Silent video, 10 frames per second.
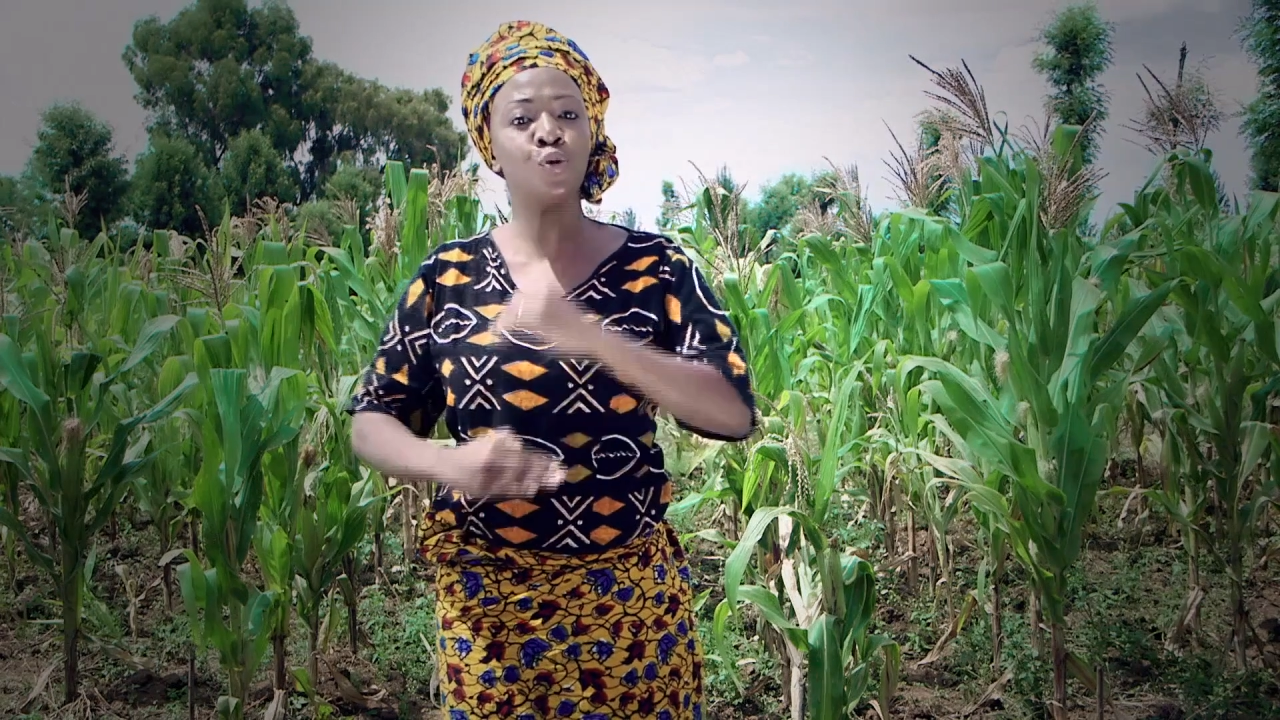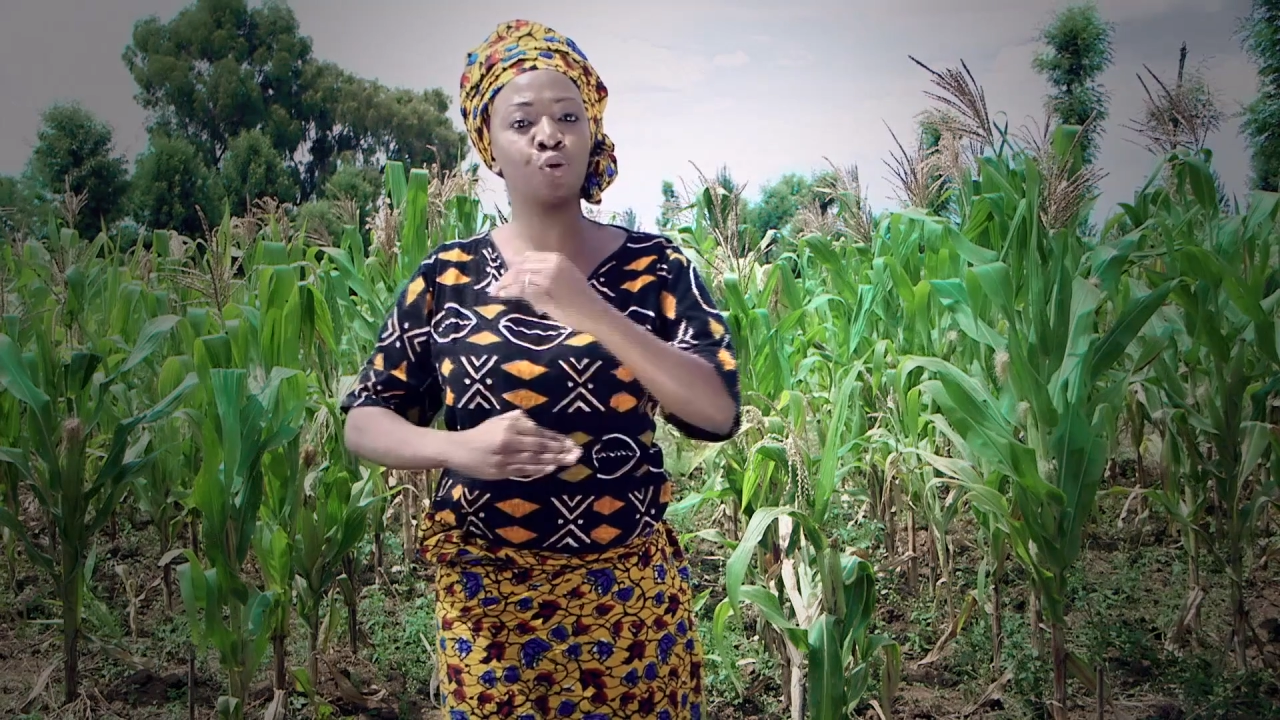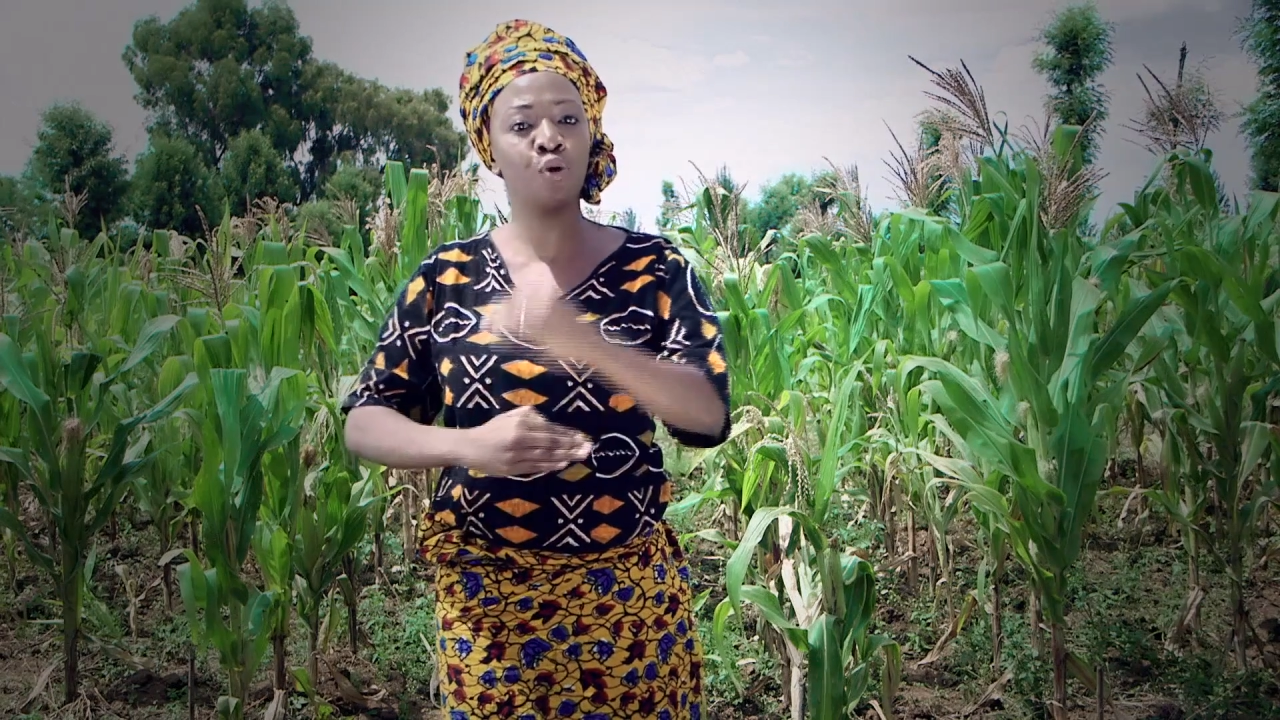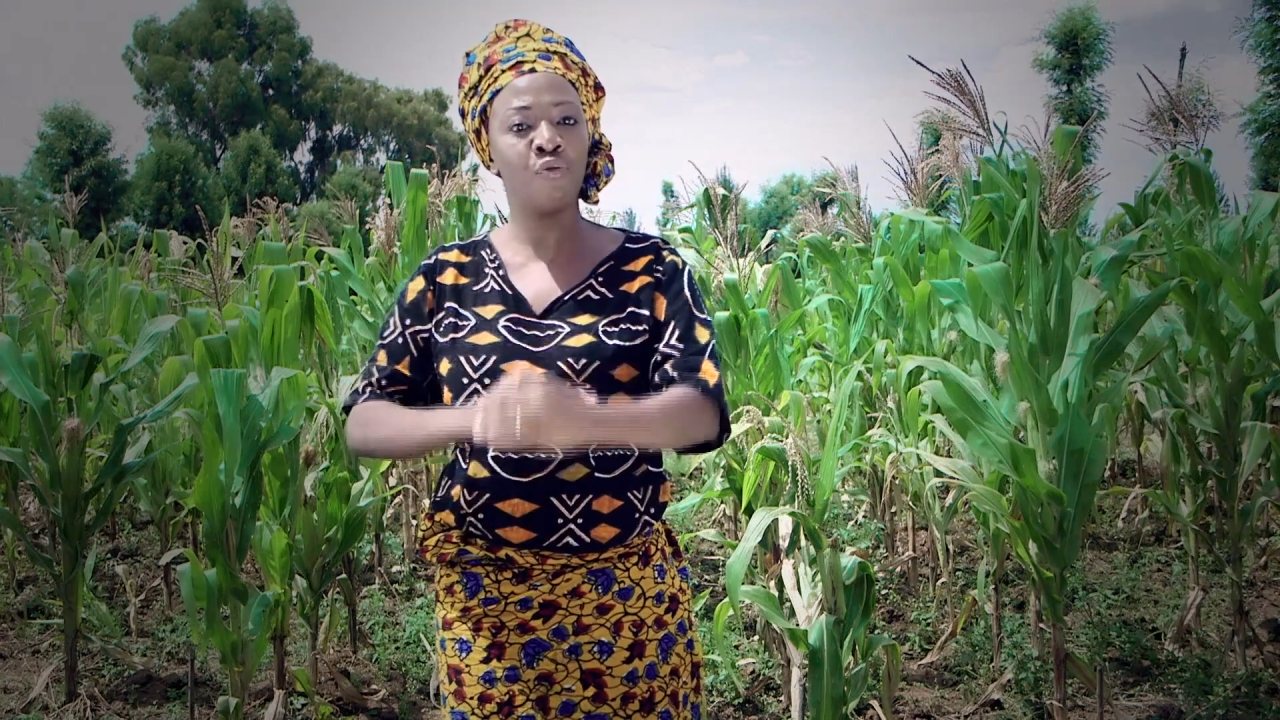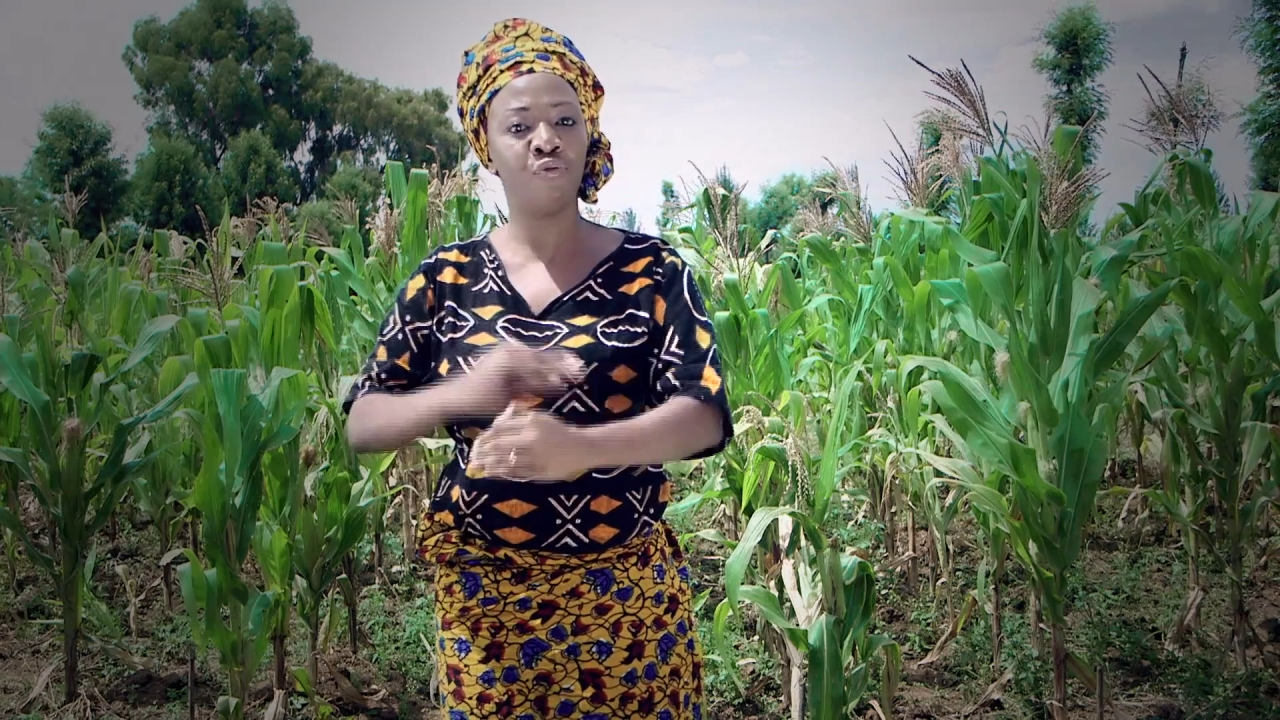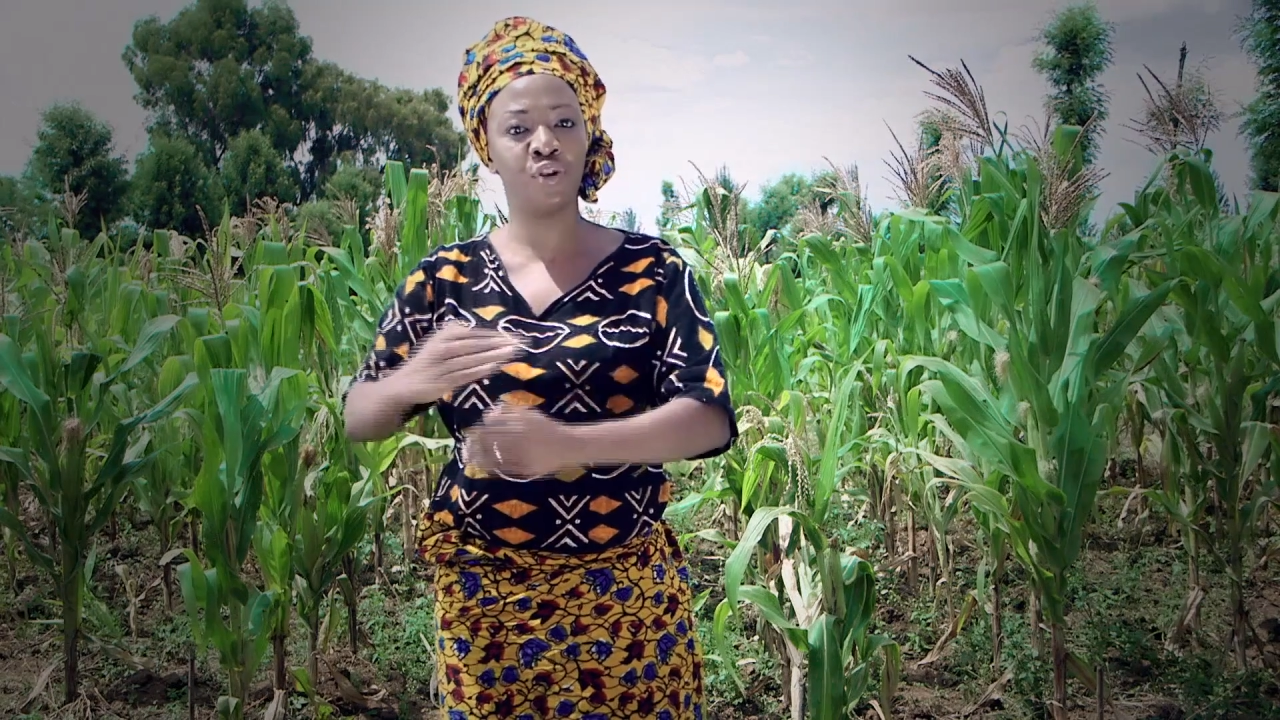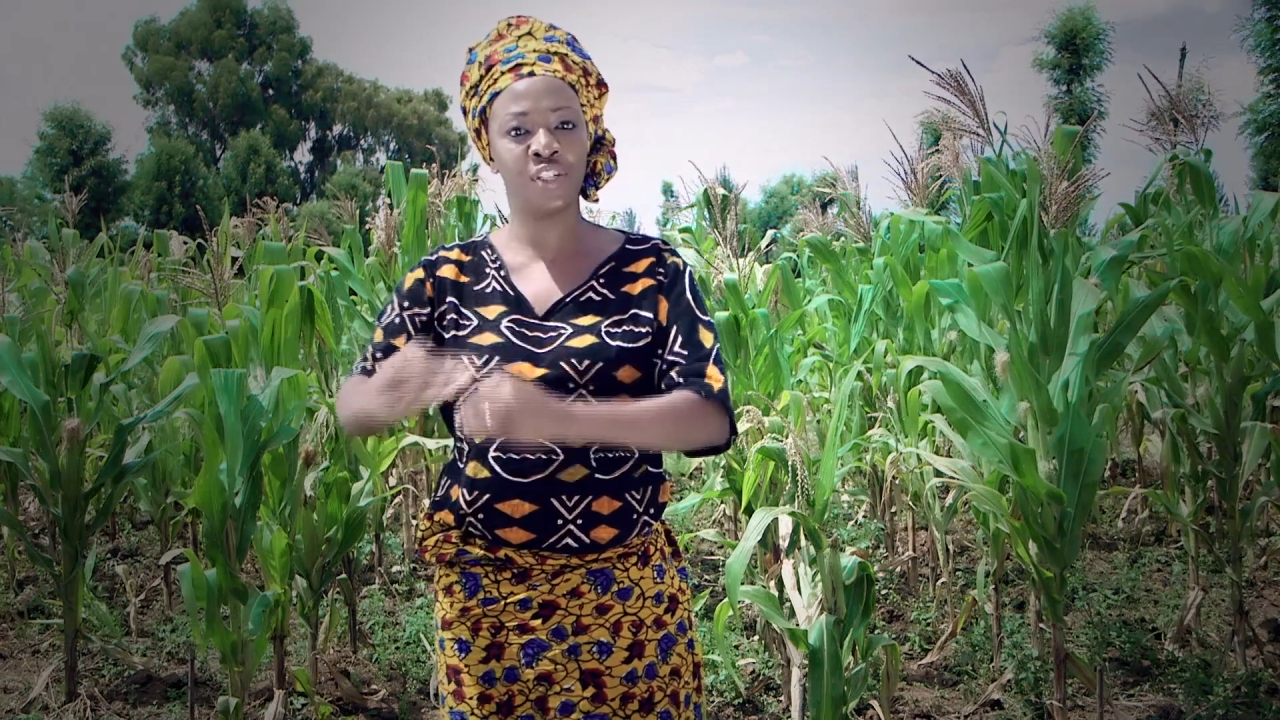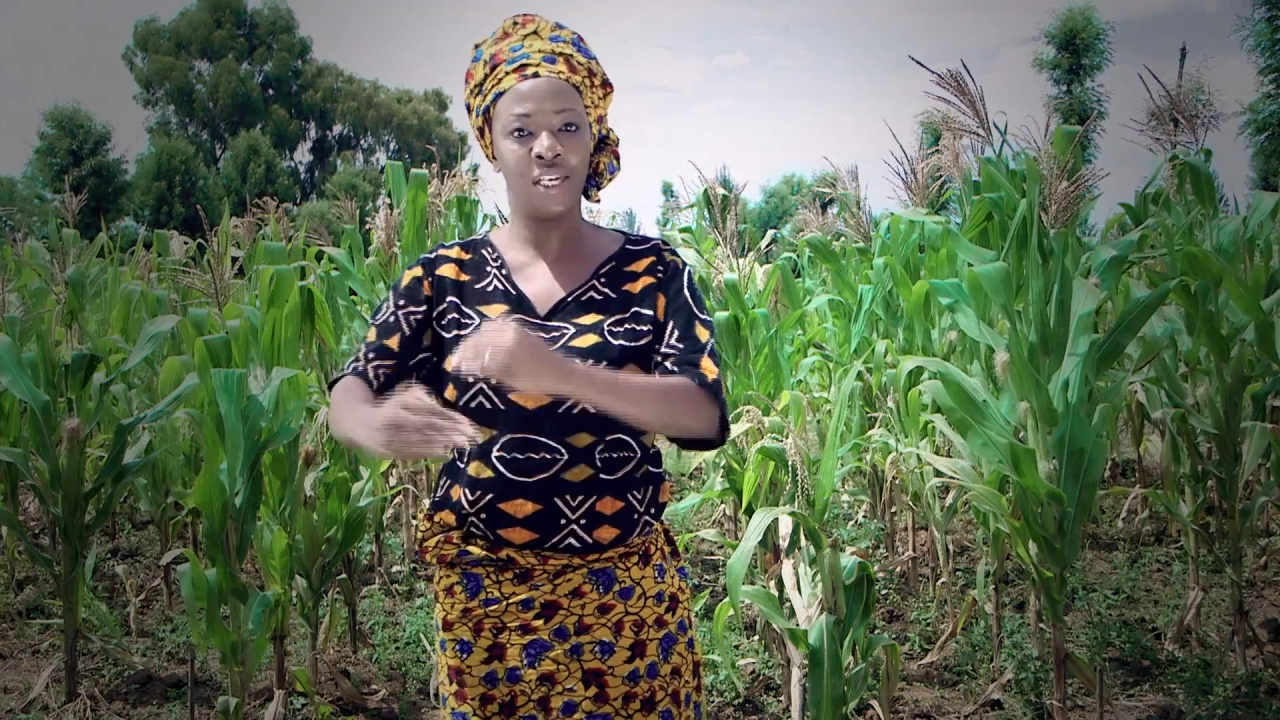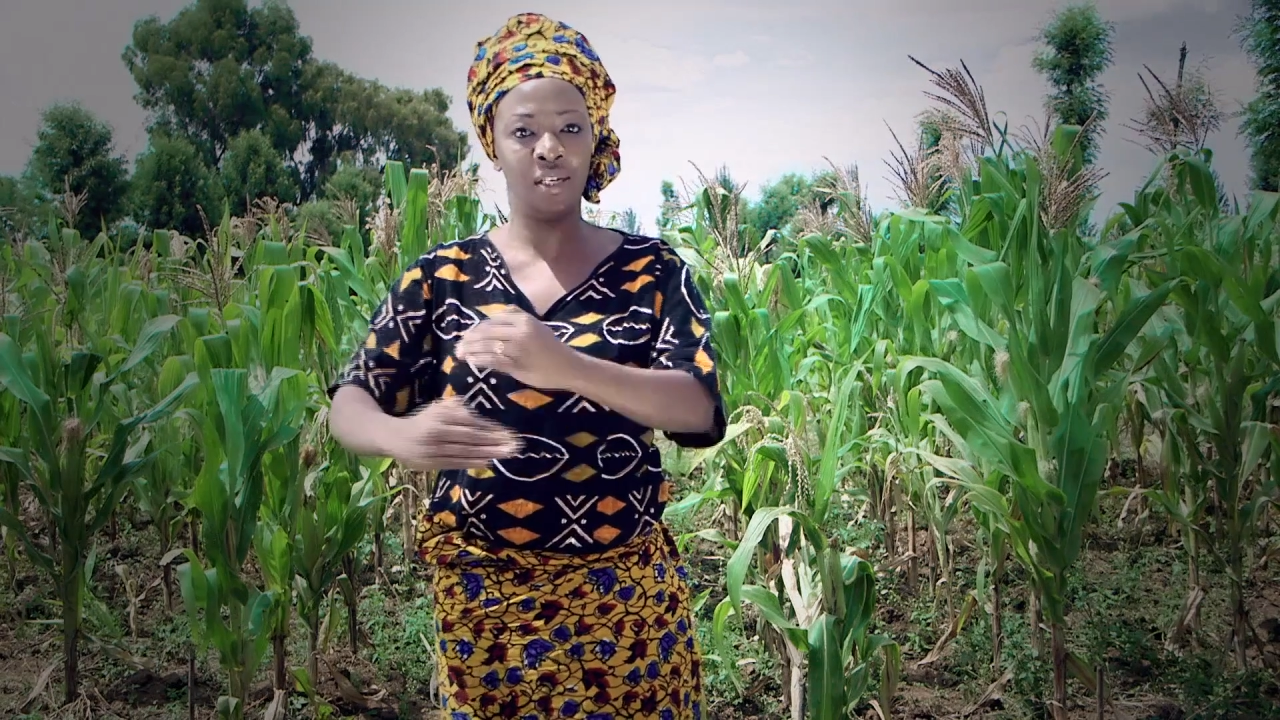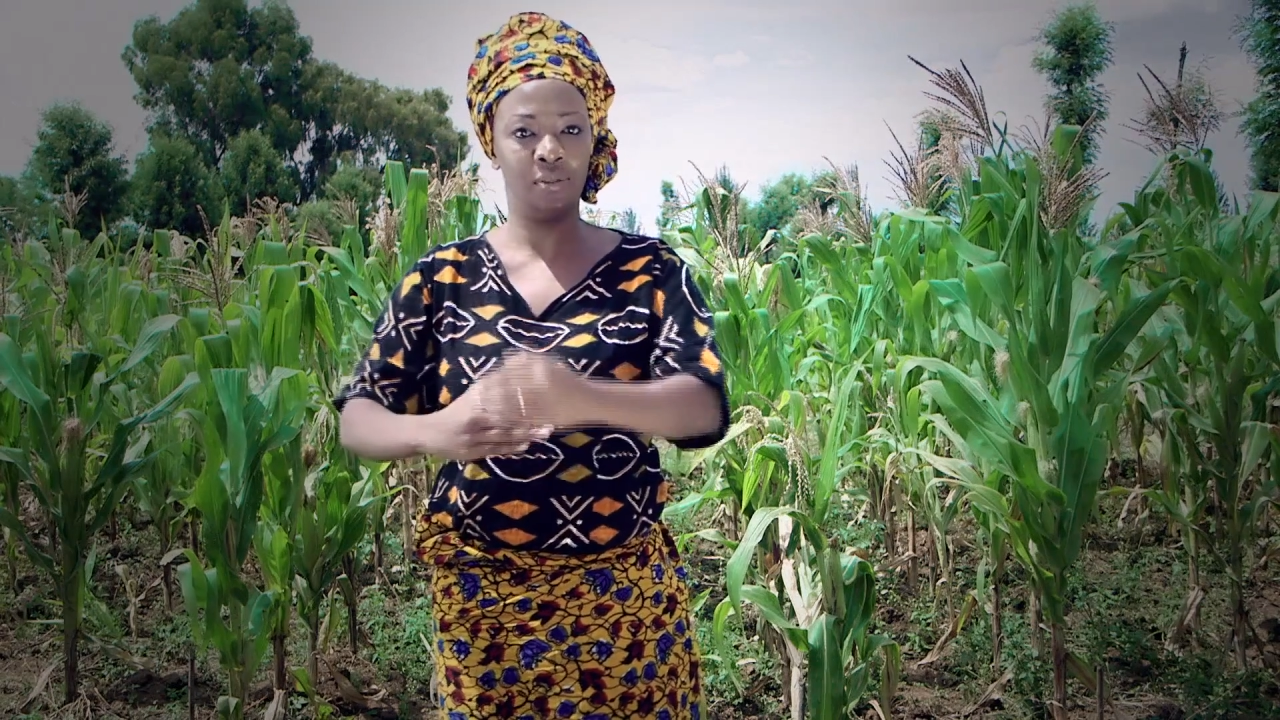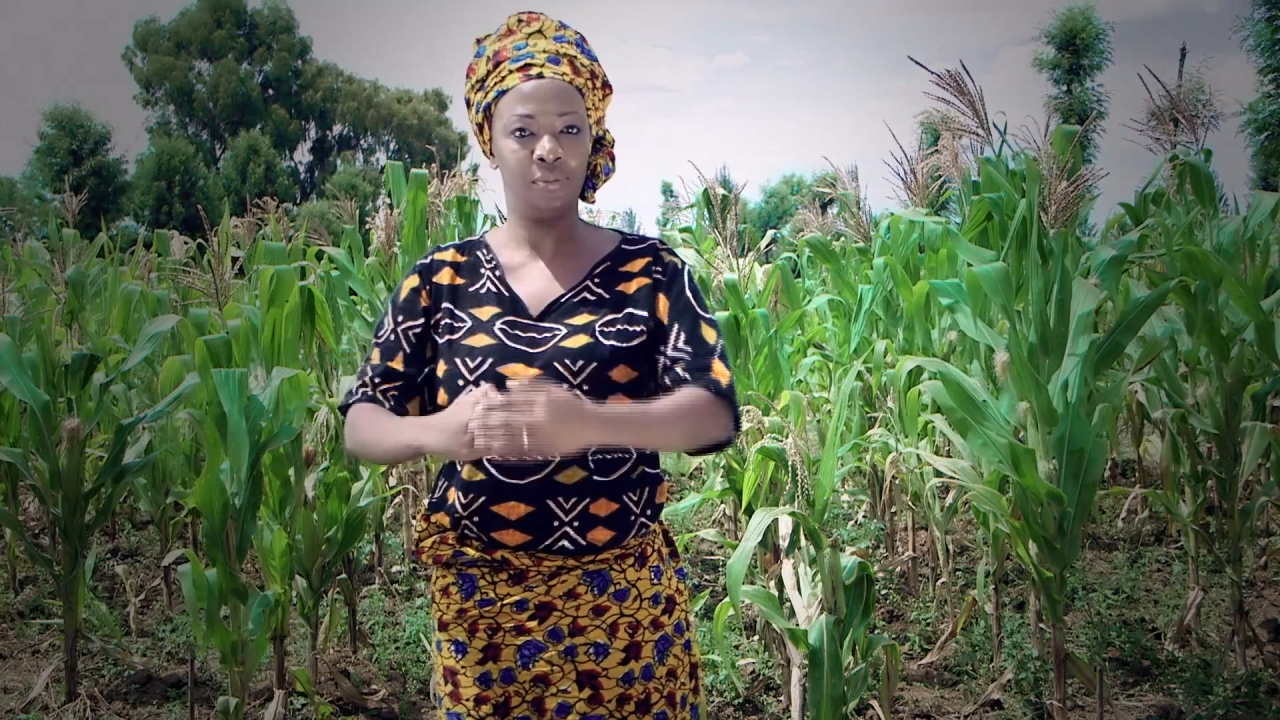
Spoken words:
to grow fodder.